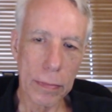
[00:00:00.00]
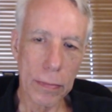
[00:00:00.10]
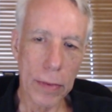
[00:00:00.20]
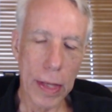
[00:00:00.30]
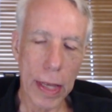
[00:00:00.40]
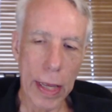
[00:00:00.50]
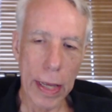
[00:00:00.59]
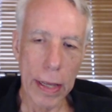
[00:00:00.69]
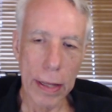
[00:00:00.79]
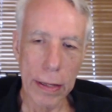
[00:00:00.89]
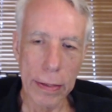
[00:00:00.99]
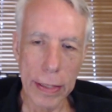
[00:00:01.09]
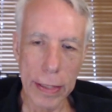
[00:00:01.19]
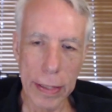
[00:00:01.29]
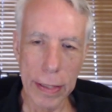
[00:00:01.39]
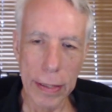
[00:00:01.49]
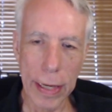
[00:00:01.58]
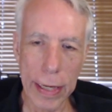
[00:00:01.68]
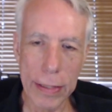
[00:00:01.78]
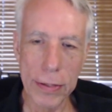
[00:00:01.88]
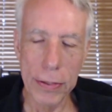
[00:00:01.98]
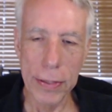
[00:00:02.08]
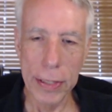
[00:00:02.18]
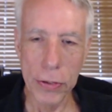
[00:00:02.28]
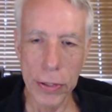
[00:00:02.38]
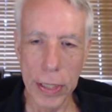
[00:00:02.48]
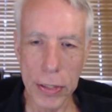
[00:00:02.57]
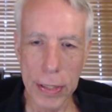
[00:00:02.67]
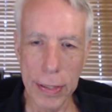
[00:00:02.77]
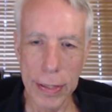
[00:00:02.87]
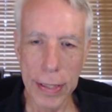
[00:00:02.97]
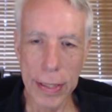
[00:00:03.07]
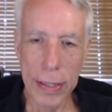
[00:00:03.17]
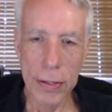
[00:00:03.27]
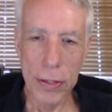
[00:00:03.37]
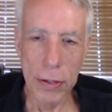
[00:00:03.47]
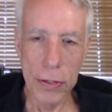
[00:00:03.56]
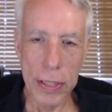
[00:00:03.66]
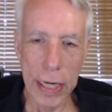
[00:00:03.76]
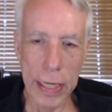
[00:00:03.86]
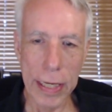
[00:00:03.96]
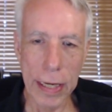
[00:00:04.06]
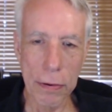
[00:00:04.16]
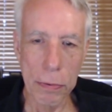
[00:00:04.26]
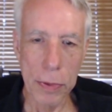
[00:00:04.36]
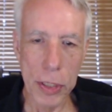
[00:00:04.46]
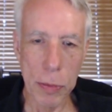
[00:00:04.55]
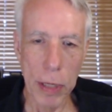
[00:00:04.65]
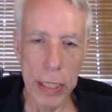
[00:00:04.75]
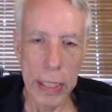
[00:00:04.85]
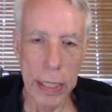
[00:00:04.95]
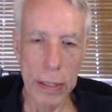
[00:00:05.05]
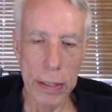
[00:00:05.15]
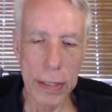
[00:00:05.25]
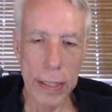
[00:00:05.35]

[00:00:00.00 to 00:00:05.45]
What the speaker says: Okay, in a nod to the traditional Joseki, I will respond here.